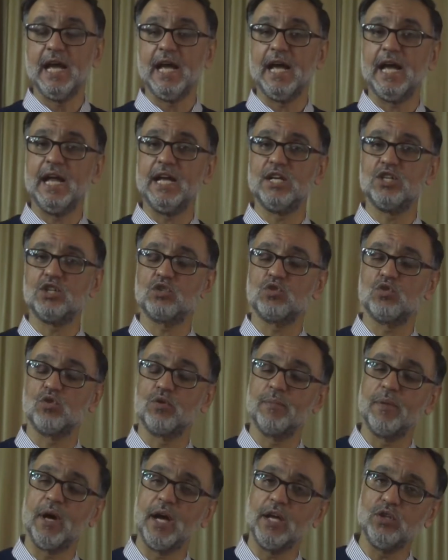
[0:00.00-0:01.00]
And just to
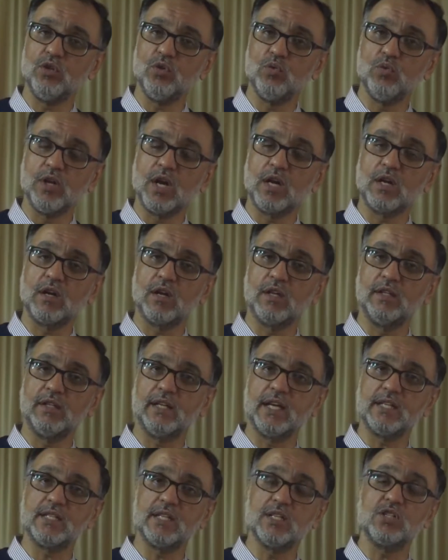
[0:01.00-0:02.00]
remind you, non-current
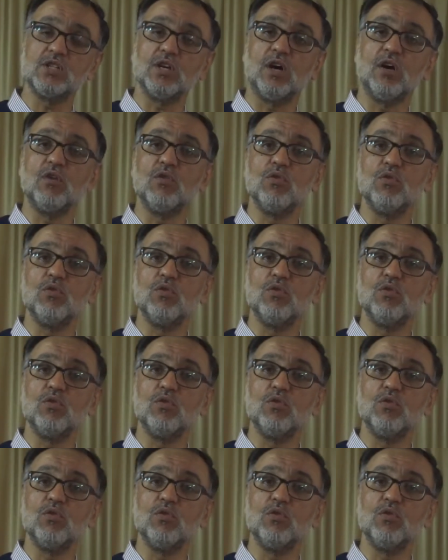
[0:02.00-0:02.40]
assets are